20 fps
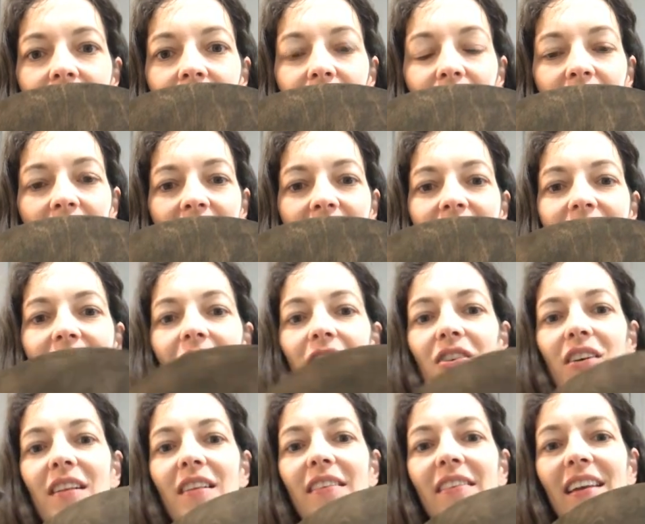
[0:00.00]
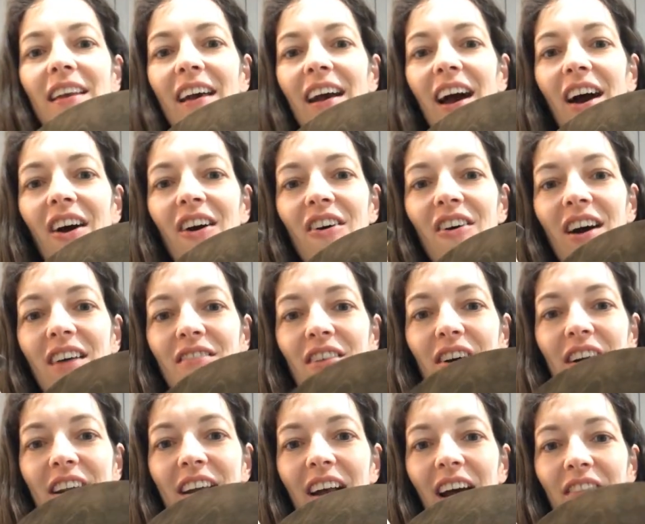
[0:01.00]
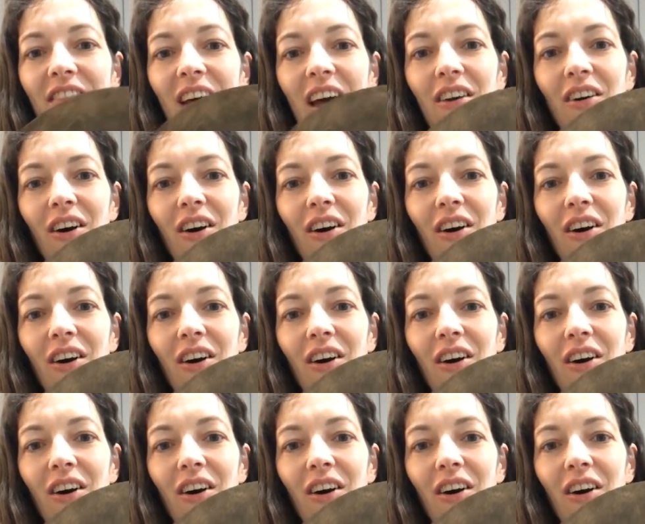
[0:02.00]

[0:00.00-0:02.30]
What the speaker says: Okay, so you can see how I've already got that